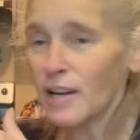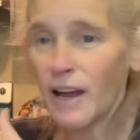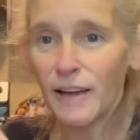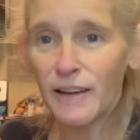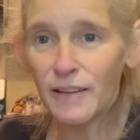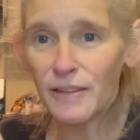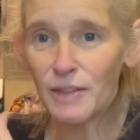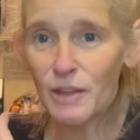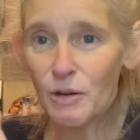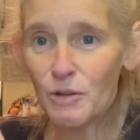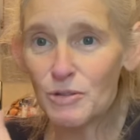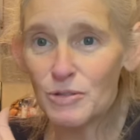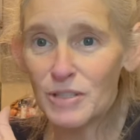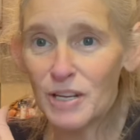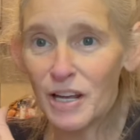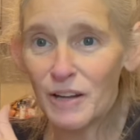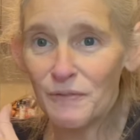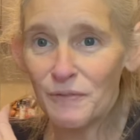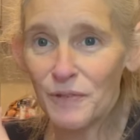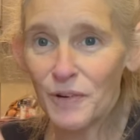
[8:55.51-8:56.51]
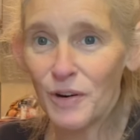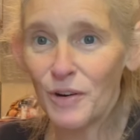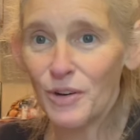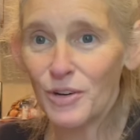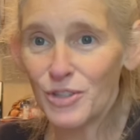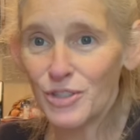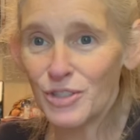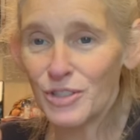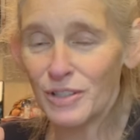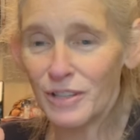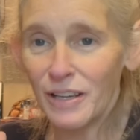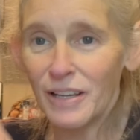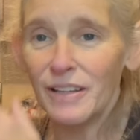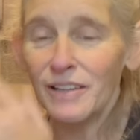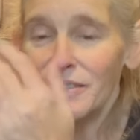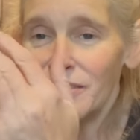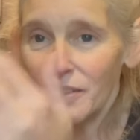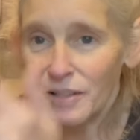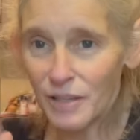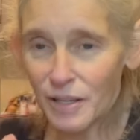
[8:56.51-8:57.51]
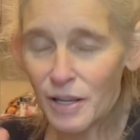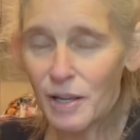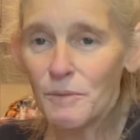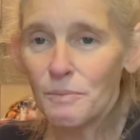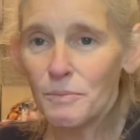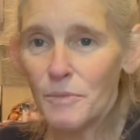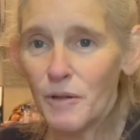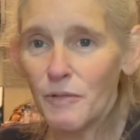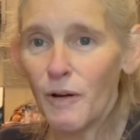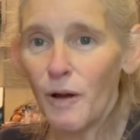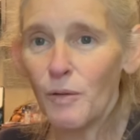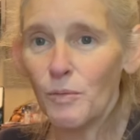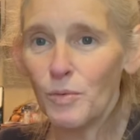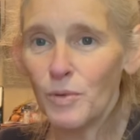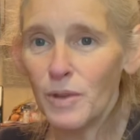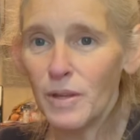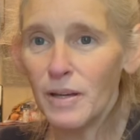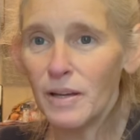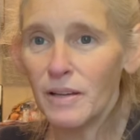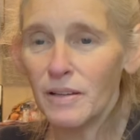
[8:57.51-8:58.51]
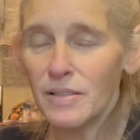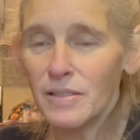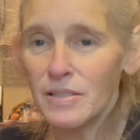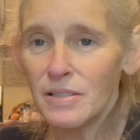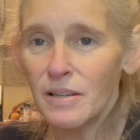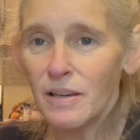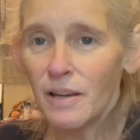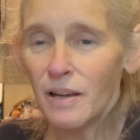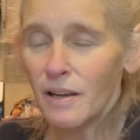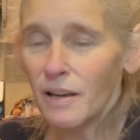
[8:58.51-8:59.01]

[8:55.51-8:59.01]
I get those done first and then move on with this.